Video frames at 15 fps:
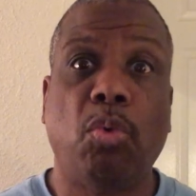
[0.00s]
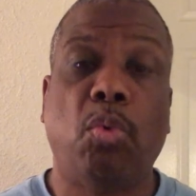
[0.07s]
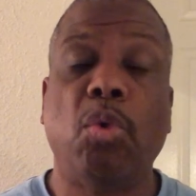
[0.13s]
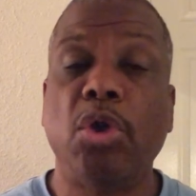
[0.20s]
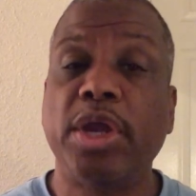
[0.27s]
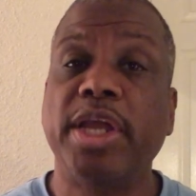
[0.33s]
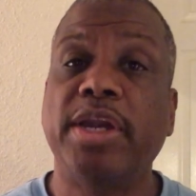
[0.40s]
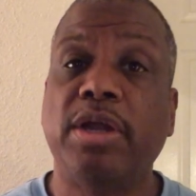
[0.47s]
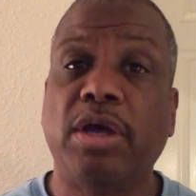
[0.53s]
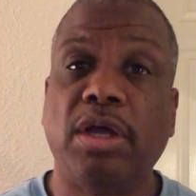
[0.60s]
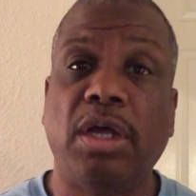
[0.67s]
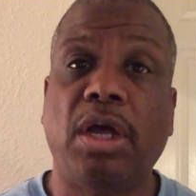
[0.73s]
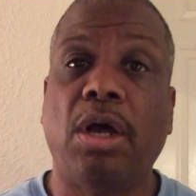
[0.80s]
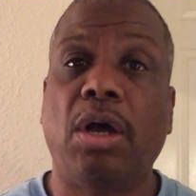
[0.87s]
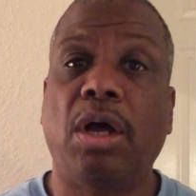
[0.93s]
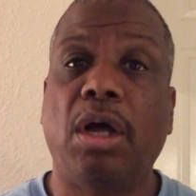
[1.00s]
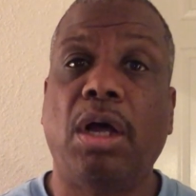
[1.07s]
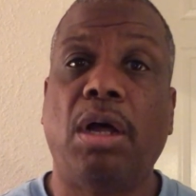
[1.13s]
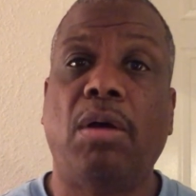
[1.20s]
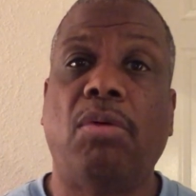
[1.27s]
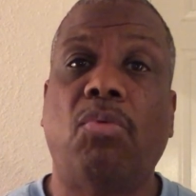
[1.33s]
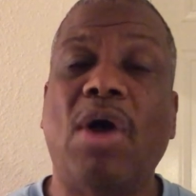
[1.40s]
work in a
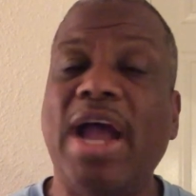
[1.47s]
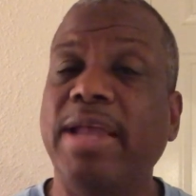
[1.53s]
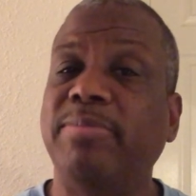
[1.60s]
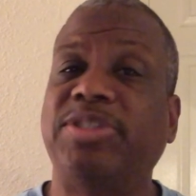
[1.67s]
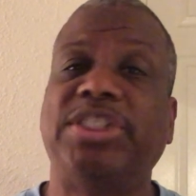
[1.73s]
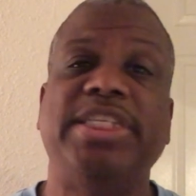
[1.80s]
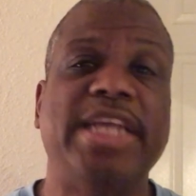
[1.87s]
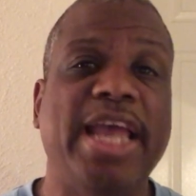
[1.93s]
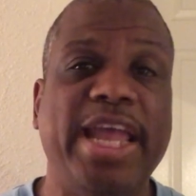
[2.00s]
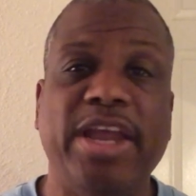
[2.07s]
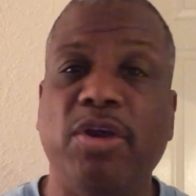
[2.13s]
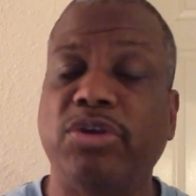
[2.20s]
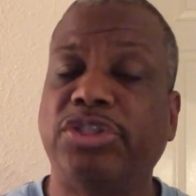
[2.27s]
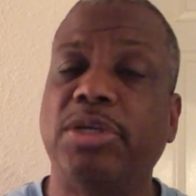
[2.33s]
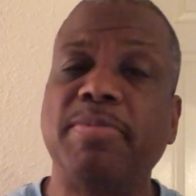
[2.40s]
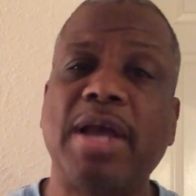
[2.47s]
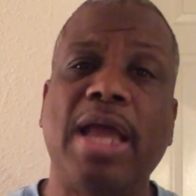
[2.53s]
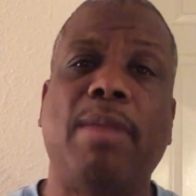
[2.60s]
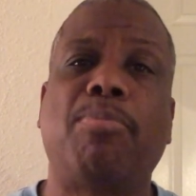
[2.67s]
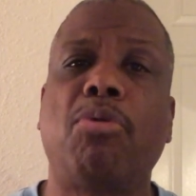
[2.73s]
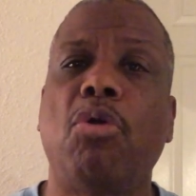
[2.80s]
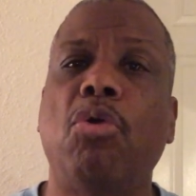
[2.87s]
YMCA or some
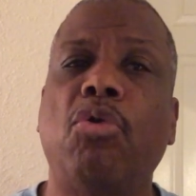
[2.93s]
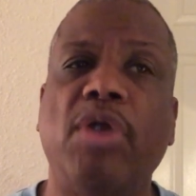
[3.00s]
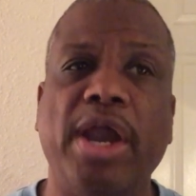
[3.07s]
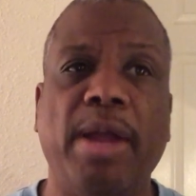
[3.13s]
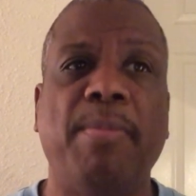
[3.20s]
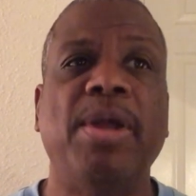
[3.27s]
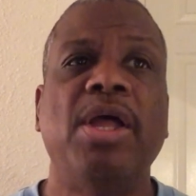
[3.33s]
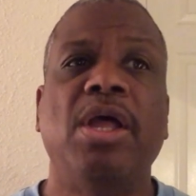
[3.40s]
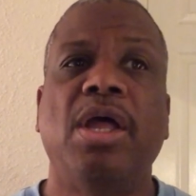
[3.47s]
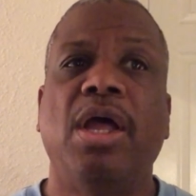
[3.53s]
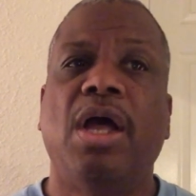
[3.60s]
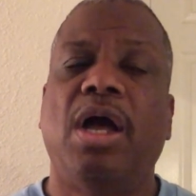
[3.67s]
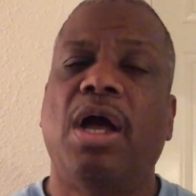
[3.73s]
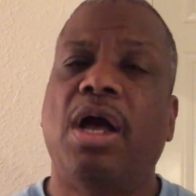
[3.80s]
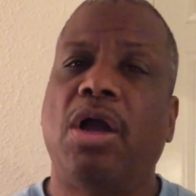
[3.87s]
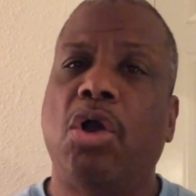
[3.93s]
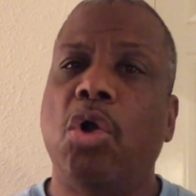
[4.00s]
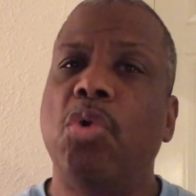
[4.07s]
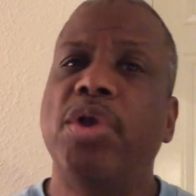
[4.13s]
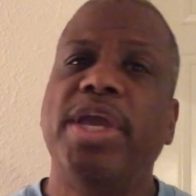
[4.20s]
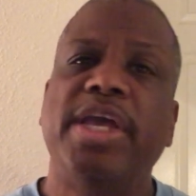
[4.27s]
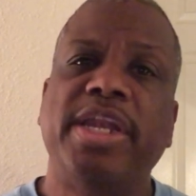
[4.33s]
kind of program.
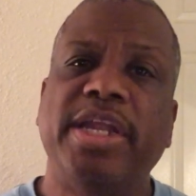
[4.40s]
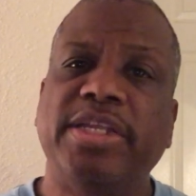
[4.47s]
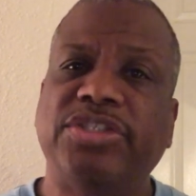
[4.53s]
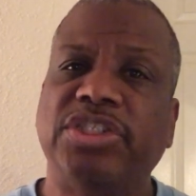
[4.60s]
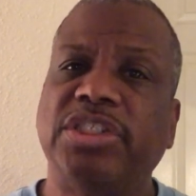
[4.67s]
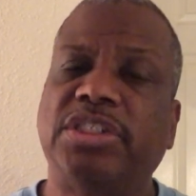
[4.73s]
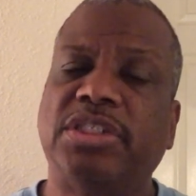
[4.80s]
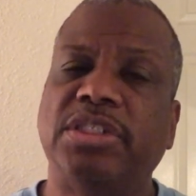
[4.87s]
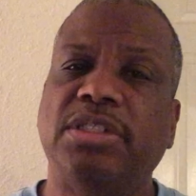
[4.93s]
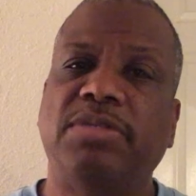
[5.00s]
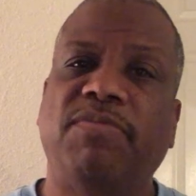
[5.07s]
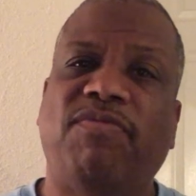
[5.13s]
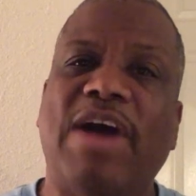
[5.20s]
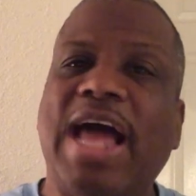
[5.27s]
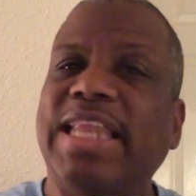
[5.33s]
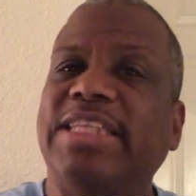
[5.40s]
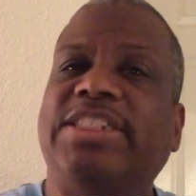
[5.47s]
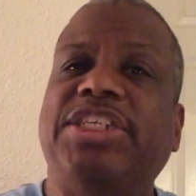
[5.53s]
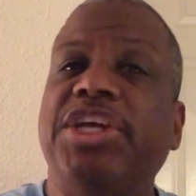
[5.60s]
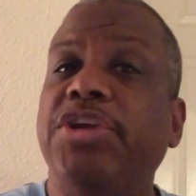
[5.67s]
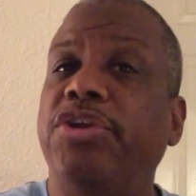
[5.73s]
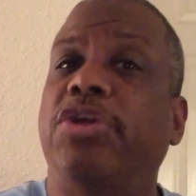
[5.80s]
Go in and just
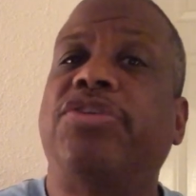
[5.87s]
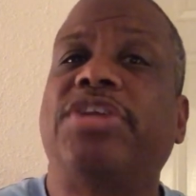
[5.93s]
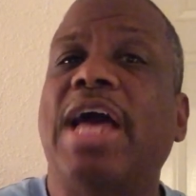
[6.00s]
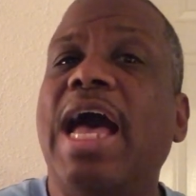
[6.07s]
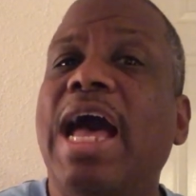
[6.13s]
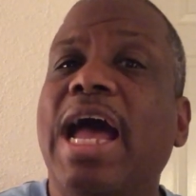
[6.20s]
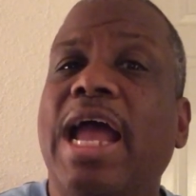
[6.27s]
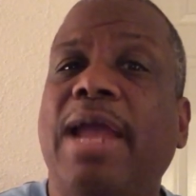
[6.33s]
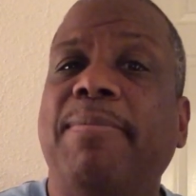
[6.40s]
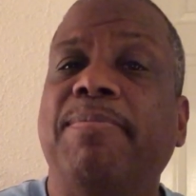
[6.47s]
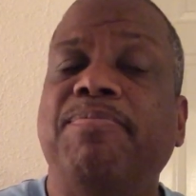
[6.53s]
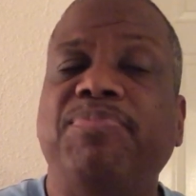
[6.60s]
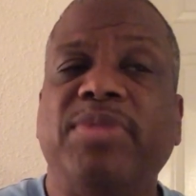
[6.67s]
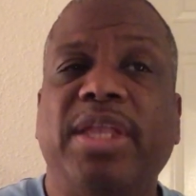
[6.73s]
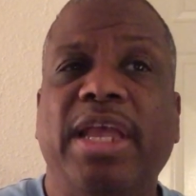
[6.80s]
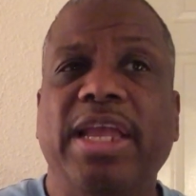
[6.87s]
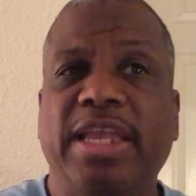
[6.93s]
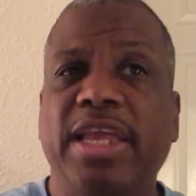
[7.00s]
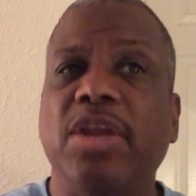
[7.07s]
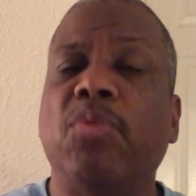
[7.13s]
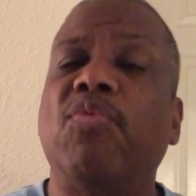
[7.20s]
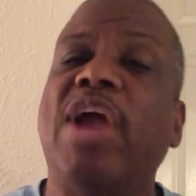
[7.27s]
volunteer your time and
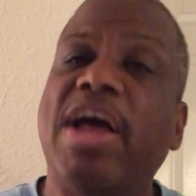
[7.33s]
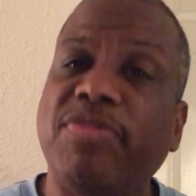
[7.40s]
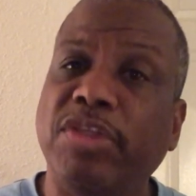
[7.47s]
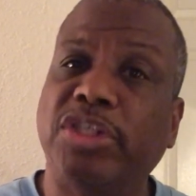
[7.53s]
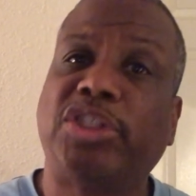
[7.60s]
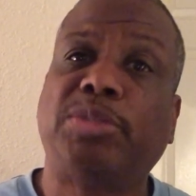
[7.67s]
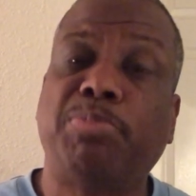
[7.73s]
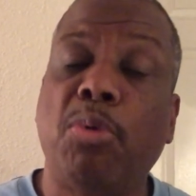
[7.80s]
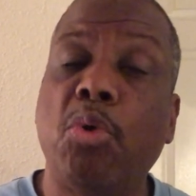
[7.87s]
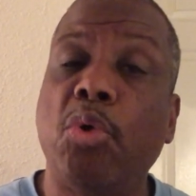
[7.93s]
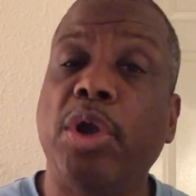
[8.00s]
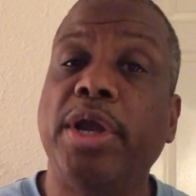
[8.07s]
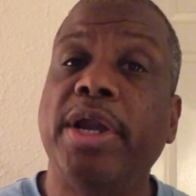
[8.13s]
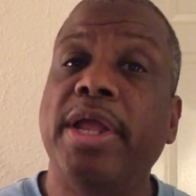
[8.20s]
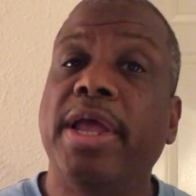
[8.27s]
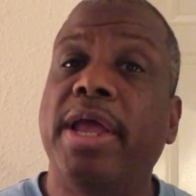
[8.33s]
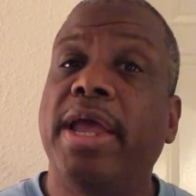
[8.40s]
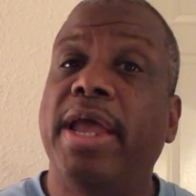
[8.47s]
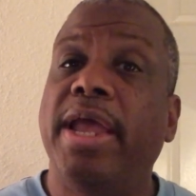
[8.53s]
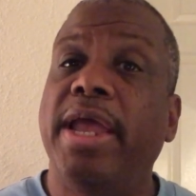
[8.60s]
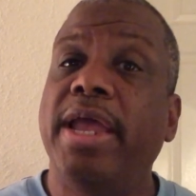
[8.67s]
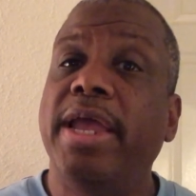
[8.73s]
get around the sport.
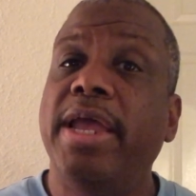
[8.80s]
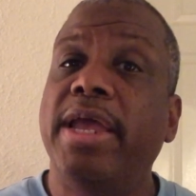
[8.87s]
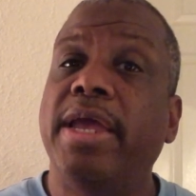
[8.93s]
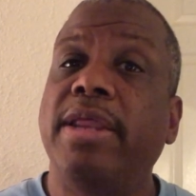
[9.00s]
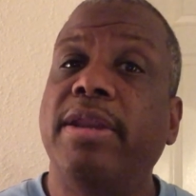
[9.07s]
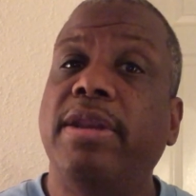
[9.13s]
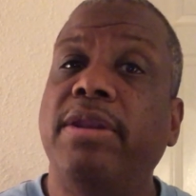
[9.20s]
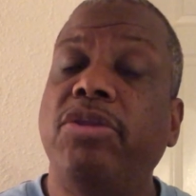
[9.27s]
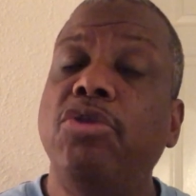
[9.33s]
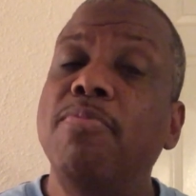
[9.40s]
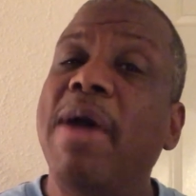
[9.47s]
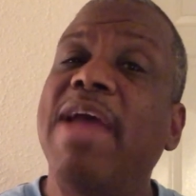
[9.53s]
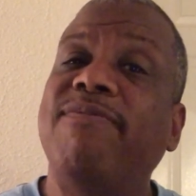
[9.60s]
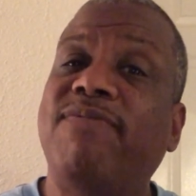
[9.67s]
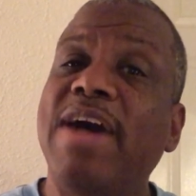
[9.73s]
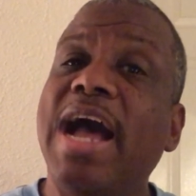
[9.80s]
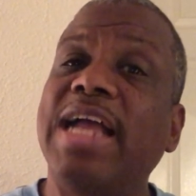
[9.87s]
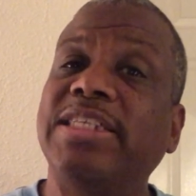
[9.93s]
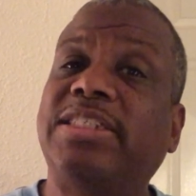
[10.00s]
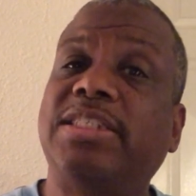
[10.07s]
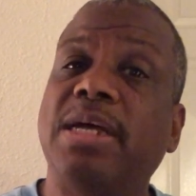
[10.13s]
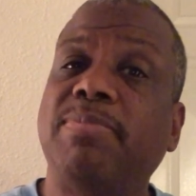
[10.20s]
And you might
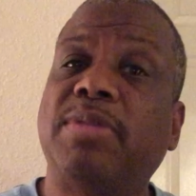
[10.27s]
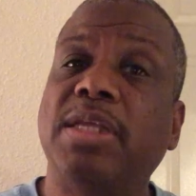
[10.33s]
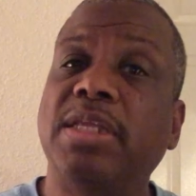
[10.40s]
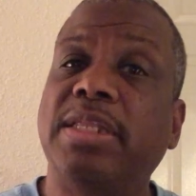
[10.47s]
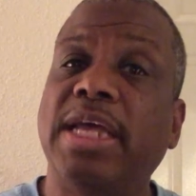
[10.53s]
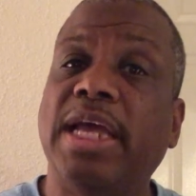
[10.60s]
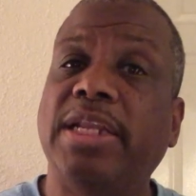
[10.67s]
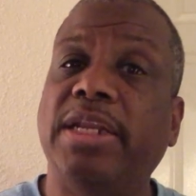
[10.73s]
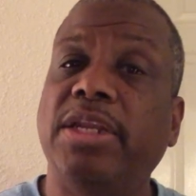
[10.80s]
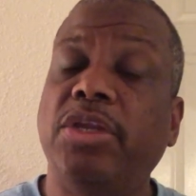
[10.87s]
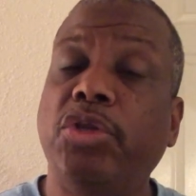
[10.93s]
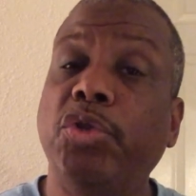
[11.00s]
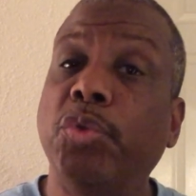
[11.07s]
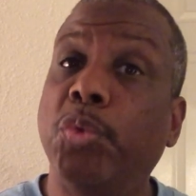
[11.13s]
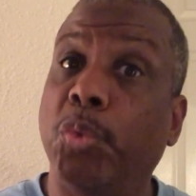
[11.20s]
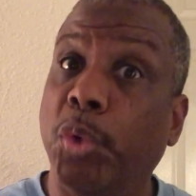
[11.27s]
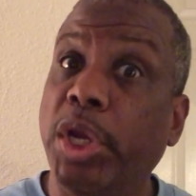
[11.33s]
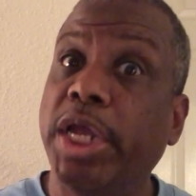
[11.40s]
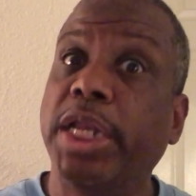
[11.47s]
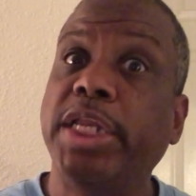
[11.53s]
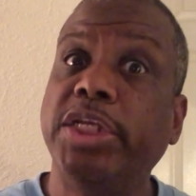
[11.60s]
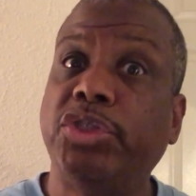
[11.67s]
find something that you
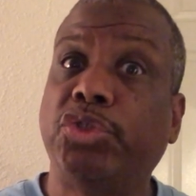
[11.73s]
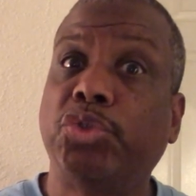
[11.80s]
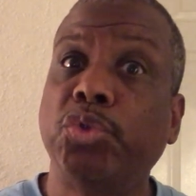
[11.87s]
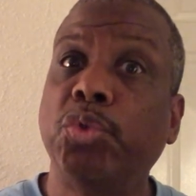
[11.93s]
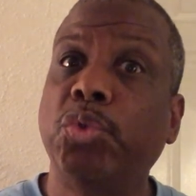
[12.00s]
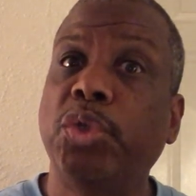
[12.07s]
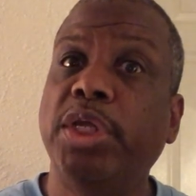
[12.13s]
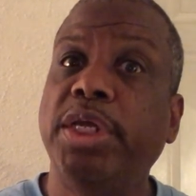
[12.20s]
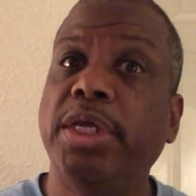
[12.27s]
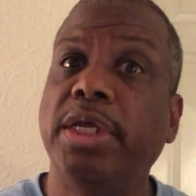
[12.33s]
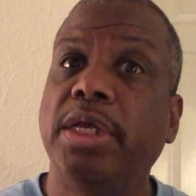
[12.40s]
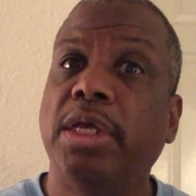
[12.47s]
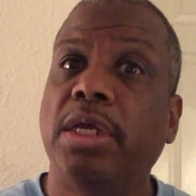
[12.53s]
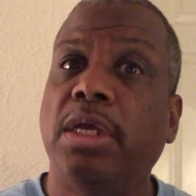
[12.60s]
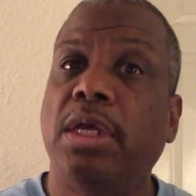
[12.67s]
really, truly